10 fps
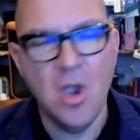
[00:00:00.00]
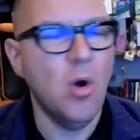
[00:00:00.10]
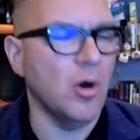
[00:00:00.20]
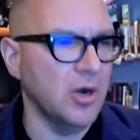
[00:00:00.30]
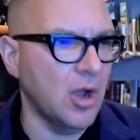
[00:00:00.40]

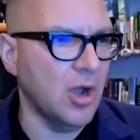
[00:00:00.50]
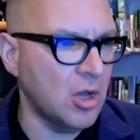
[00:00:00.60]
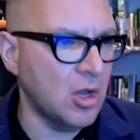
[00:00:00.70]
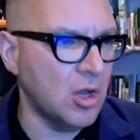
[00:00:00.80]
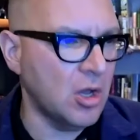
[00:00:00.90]
or an
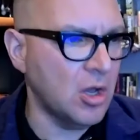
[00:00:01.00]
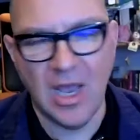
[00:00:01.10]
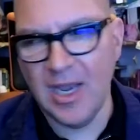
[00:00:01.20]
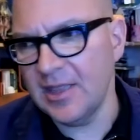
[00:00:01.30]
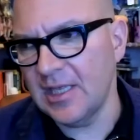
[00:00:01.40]
alternative
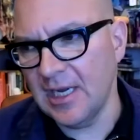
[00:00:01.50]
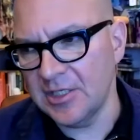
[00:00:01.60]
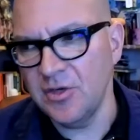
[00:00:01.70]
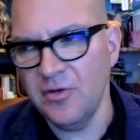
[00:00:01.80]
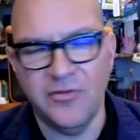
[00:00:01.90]
client that
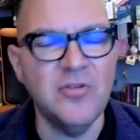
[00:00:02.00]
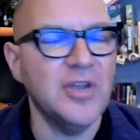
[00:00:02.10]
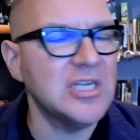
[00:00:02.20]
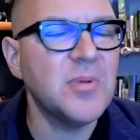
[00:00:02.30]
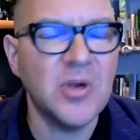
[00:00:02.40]
lets you view
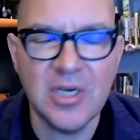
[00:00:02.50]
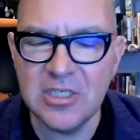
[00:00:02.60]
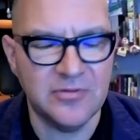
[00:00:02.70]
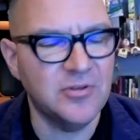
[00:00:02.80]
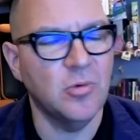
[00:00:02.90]
Facebook in a
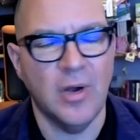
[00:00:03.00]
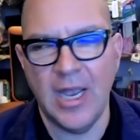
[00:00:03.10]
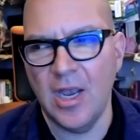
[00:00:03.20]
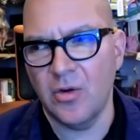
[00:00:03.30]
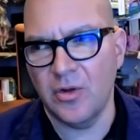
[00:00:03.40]
different
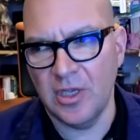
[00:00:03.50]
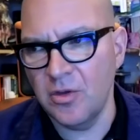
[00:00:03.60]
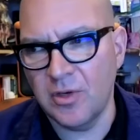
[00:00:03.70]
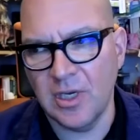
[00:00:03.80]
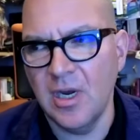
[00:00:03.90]
way or that
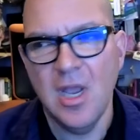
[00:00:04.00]
you can